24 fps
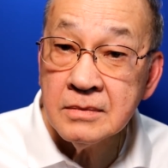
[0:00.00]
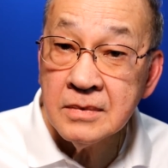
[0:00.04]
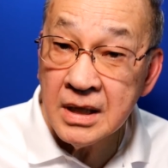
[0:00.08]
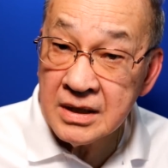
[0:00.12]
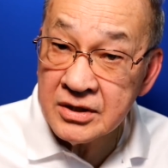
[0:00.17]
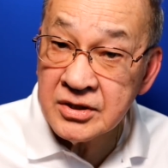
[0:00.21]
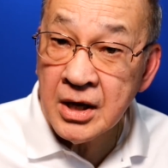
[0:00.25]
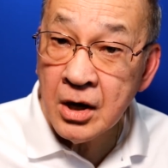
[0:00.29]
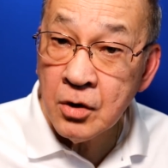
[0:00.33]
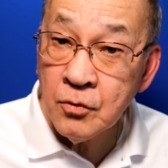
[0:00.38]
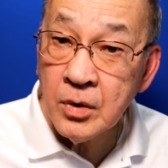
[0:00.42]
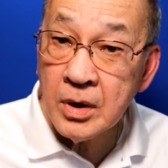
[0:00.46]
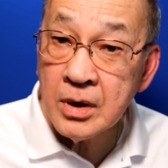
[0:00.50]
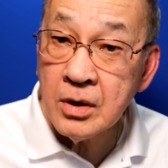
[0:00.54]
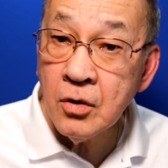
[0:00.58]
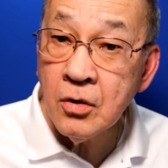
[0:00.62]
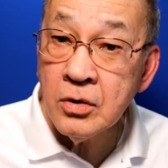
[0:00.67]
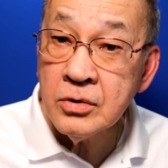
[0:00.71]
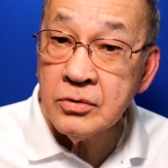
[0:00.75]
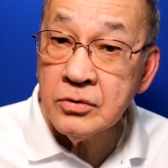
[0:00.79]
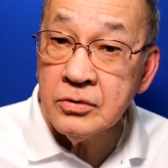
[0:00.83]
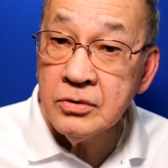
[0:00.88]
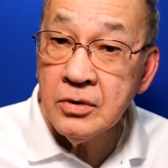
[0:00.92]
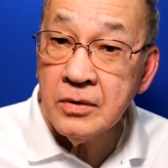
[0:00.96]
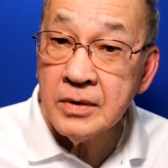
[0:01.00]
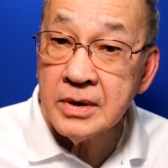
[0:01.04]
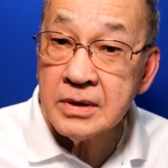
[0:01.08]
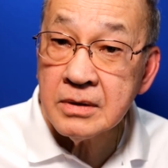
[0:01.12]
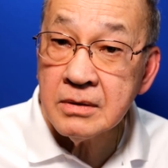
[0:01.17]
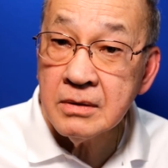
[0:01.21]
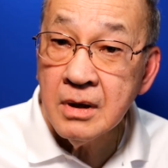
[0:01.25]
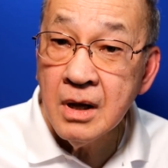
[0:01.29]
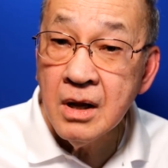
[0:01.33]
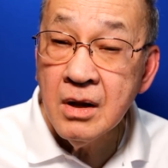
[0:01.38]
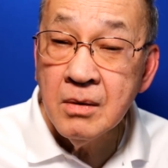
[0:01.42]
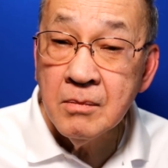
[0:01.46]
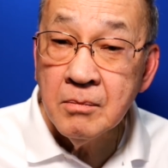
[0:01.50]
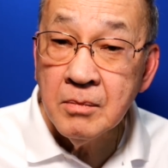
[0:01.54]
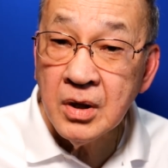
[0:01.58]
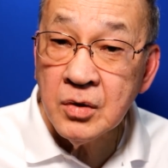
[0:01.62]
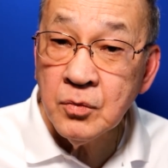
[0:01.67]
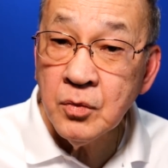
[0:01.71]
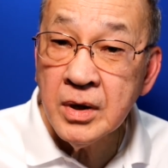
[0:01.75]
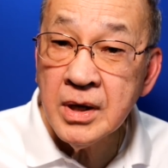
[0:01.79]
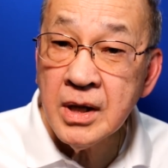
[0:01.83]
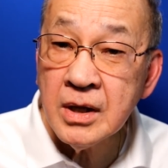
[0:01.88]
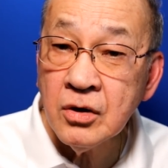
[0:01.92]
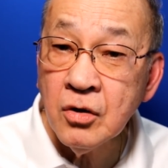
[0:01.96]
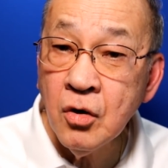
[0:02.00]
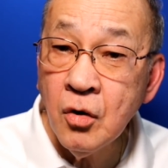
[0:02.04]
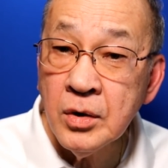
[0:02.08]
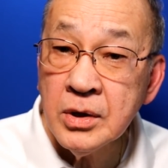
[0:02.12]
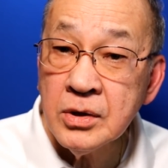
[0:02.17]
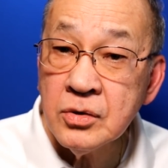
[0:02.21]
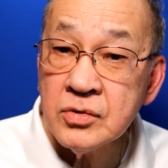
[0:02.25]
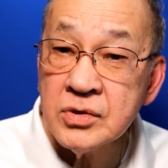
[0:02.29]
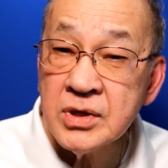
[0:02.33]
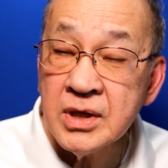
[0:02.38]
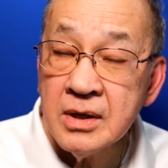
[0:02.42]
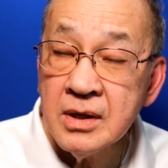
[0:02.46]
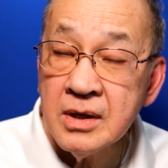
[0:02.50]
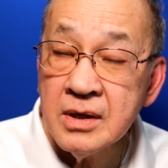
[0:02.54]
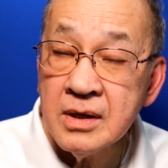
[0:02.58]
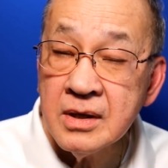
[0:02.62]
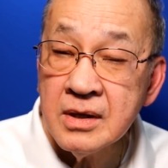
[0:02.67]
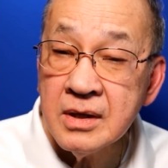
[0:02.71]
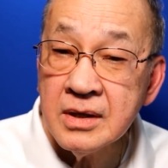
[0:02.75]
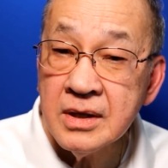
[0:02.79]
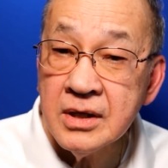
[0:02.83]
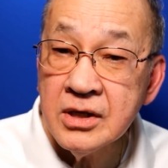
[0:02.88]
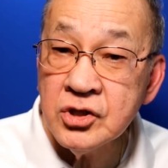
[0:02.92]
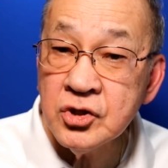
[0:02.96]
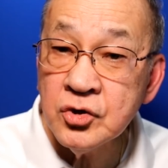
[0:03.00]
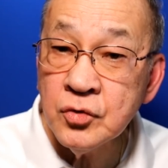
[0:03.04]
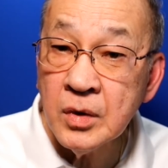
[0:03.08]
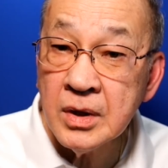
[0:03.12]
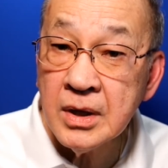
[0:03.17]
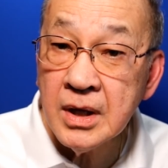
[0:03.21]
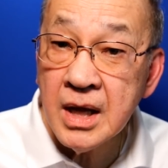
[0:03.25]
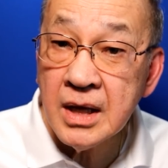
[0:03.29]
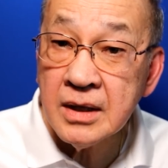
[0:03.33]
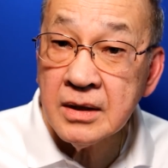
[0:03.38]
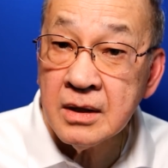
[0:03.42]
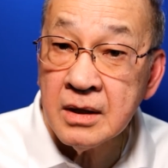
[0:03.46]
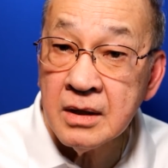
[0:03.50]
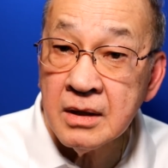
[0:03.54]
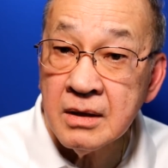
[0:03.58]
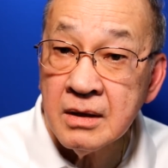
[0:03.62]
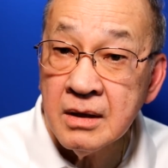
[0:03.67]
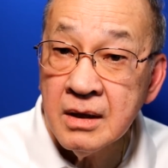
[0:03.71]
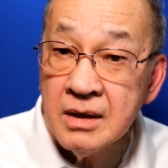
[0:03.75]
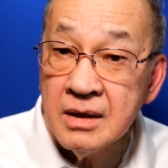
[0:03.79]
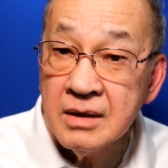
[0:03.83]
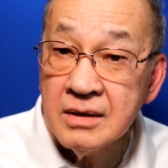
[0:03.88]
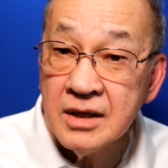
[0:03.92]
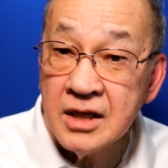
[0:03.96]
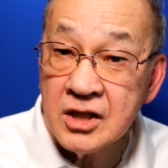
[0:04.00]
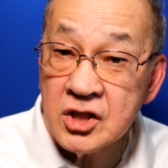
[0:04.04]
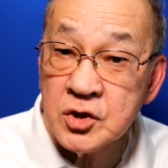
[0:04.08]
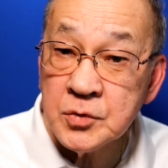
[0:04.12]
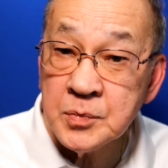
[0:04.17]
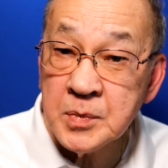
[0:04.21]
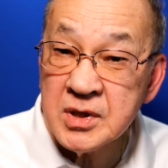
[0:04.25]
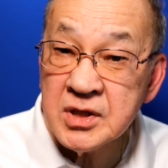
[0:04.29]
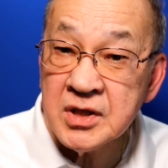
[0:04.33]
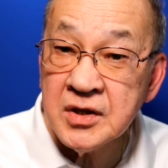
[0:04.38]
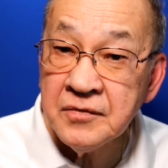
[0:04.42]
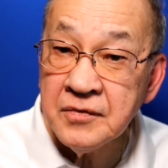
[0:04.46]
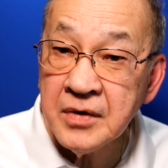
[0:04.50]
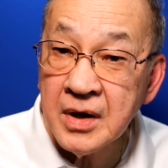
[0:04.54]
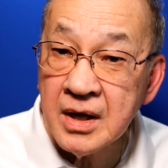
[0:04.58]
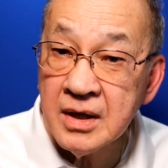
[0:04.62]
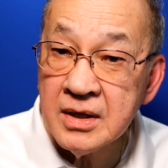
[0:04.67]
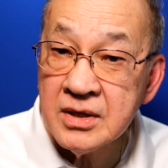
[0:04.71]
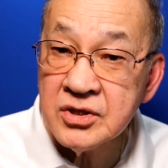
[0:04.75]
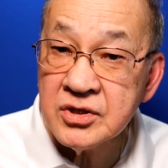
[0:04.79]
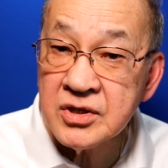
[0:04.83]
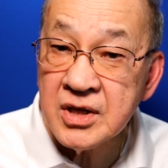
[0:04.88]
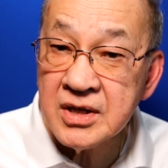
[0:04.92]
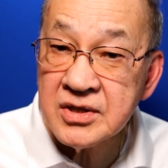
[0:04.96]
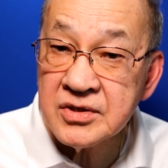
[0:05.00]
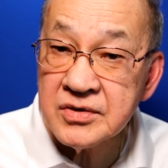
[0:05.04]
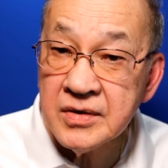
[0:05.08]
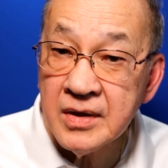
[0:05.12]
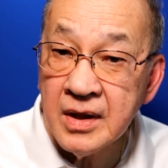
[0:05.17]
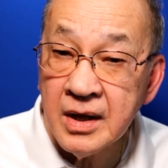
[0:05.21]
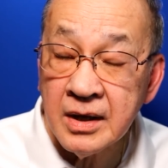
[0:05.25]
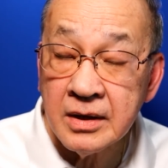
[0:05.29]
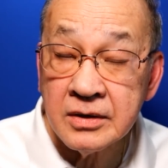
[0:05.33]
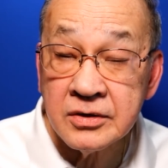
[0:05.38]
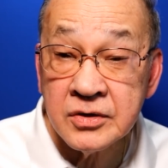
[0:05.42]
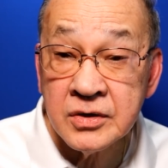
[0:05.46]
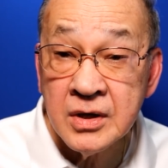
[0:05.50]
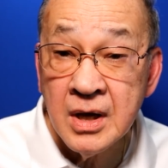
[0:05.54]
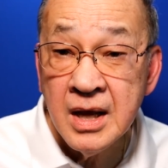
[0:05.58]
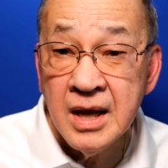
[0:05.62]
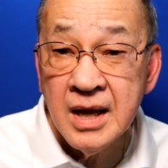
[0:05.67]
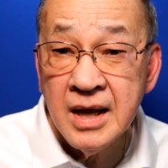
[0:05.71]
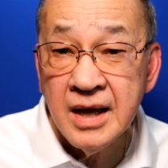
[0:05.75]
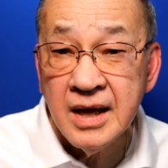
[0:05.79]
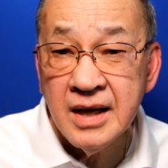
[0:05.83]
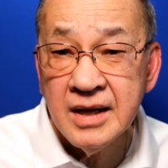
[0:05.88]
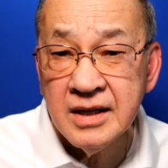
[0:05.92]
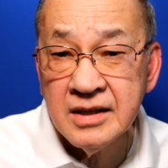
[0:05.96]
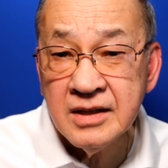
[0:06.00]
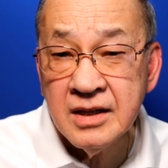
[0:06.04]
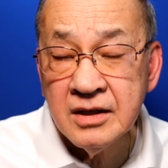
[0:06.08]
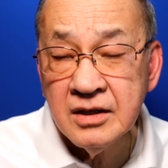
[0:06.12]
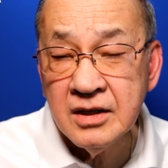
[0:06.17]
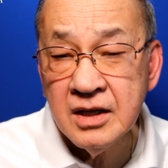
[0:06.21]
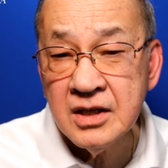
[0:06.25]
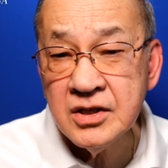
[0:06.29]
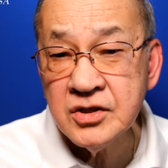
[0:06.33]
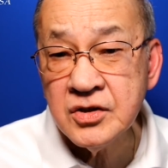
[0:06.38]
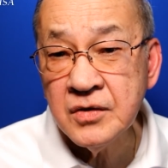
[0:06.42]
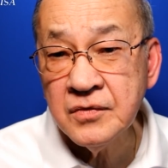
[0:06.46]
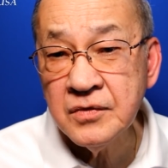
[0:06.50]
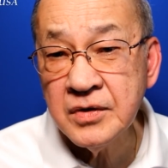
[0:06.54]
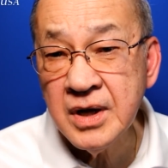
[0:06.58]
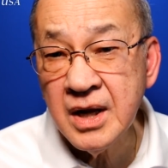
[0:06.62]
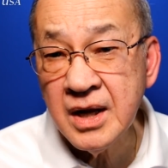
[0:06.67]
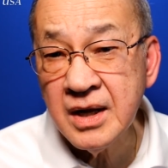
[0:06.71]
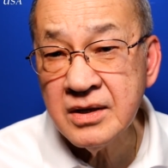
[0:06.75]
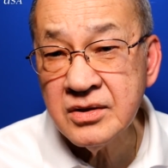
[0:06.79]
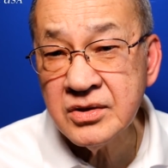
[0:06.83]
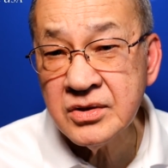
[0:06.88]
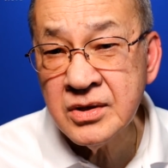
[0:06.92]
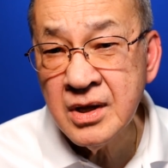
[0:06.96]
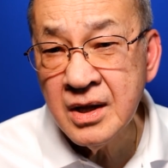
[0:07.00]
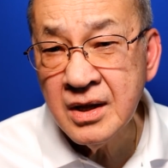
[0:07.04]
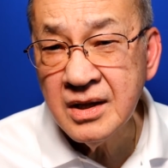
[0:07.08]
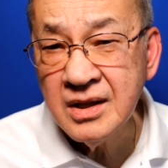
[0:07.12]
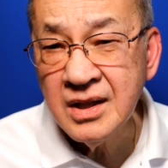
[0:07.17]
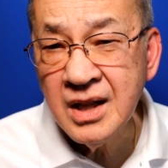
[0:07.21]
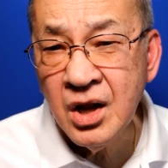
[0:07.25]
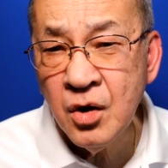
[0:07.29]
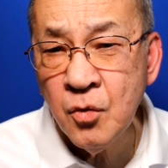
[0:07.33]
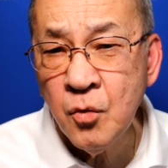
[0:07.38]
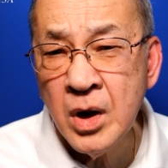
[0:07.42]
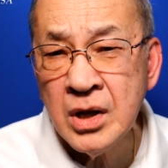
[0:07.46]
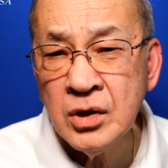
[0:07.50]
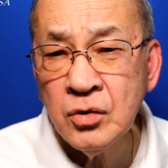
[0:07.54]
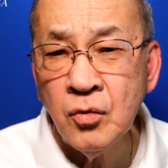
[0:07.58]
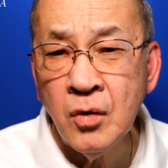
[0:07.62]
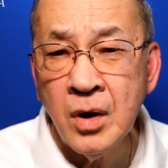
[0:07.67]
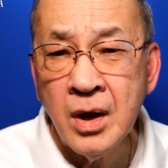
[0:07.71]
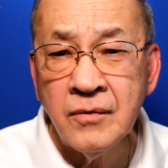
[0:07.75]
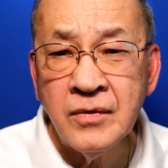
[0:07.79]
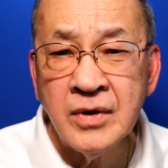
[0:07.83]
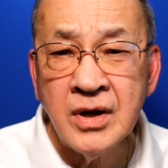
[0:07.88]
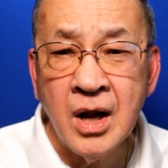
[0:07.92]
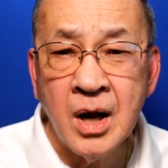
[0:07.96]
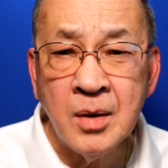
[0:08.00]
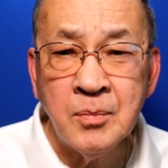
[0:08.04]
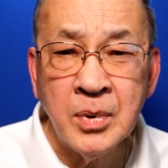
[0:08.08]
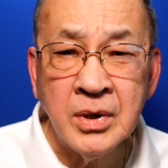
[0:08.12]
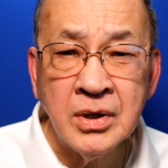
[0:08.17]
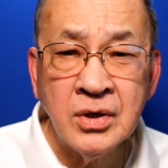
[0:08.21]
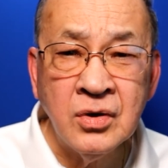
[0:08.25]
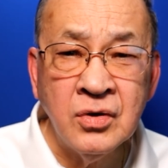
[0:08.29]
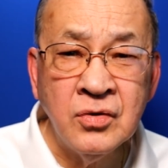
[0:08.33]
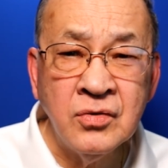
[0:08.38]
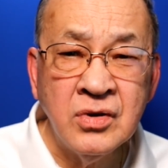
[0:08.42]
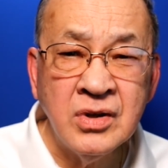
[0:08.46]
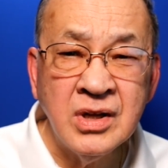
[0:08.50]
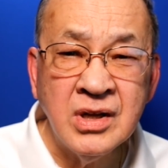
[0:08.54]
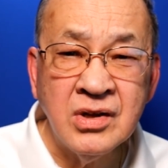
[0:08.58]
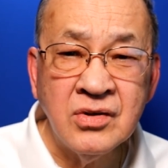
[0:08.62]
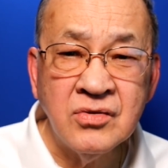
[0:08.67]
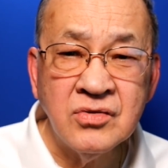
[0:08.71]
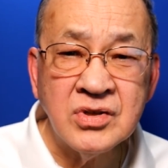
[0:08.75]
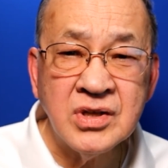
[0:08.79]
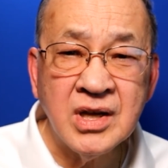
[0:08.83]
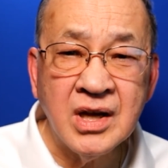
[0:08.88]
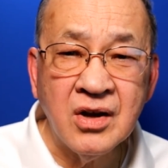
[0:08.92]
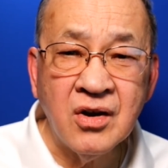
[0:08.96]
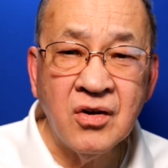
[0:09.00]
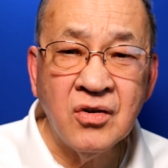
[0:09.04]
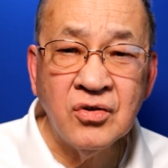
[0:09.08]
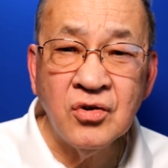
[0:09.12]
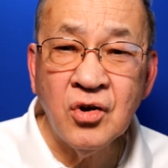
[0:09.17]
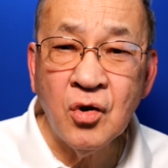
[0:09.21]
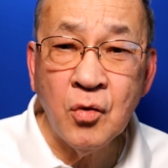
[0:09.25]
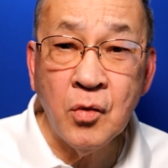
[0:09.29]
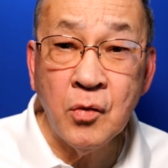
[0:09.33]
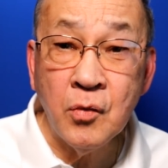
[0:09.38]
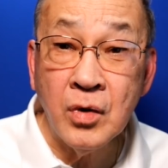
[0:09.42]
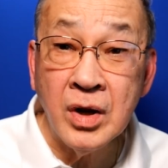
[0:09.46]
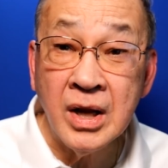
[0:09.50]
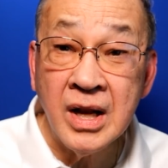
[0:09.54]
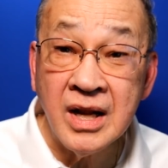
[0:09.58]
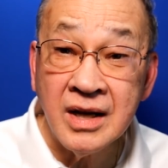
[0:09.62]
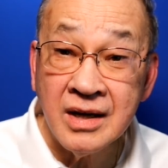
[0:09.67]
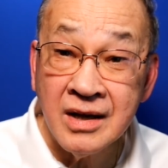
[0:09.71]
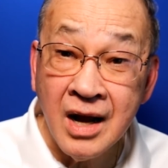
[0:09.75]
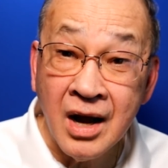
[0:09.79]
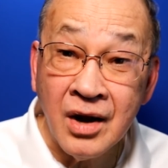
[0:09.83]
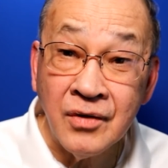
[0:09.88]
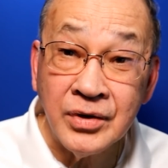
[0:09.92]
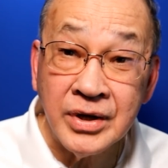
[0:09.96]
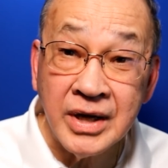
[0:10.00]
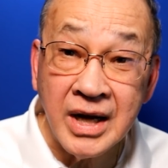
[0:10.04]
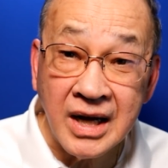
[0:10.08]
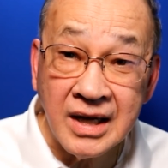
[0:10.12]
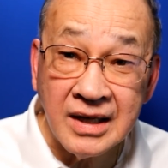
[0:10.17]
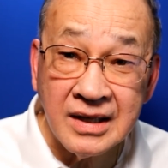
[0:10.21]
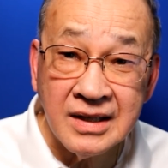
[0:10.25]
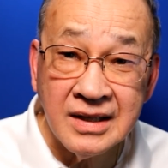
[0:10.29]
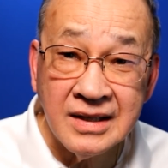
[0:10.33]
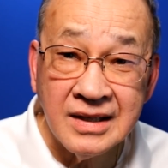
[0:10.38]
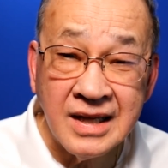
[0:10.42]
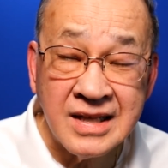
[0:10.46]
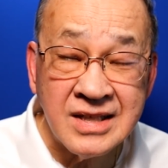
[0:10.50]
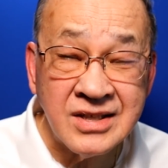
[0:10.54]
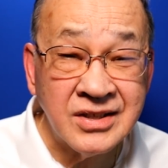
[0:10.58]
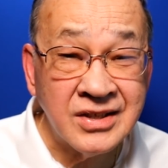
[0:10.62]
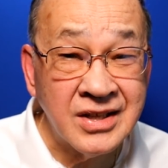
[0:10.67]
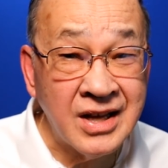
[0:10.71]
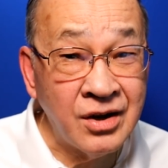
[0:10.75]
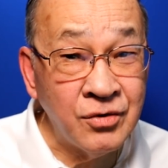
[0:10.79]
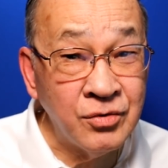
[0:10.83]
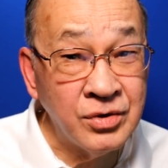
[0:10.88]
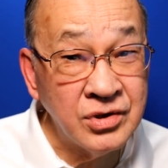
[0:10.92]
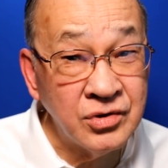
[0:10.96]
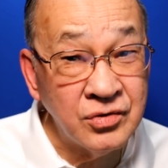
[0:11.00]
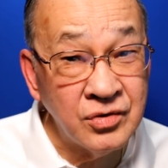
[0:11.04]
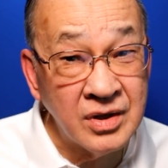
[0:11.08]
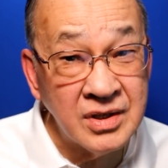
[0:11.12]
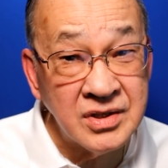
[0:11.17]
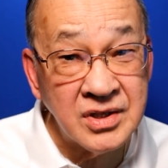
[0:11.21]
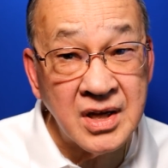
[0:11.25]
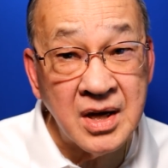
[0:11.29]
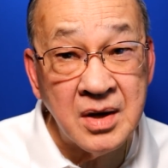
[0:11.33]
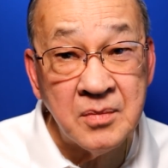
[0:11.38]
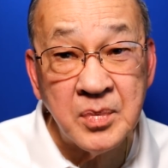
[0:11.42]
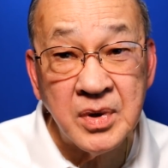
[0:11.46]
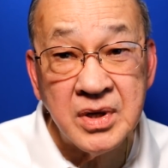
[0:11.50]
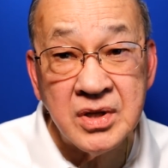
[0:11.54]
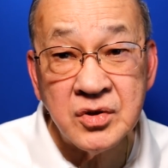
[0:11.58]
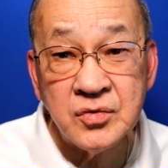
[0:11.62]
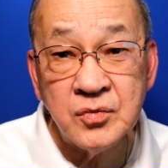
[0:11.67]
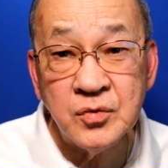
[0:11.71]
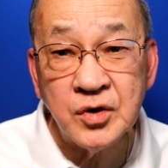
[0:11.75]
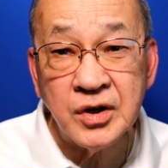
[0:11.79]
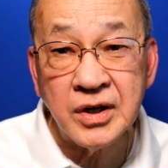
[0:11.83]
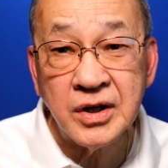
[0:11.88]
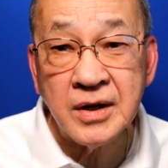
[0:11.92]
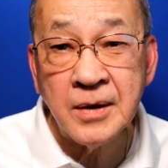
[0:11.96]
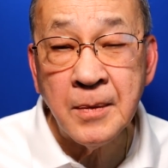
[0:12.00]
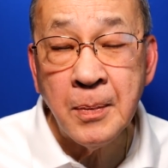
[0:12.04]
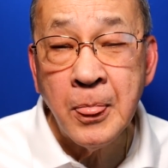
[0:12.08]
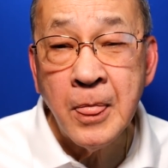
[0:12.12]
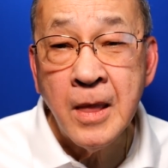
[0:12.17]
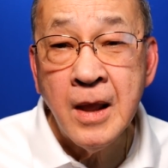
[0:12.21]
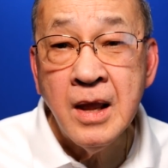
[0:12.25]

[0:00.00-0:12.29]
That's how we're going to do it. But we're not going to issue a letter that specifically says this. And I think the reason for that is they want to have an opportunity to say, oh no, we will not cover that. That's how insurance companies work.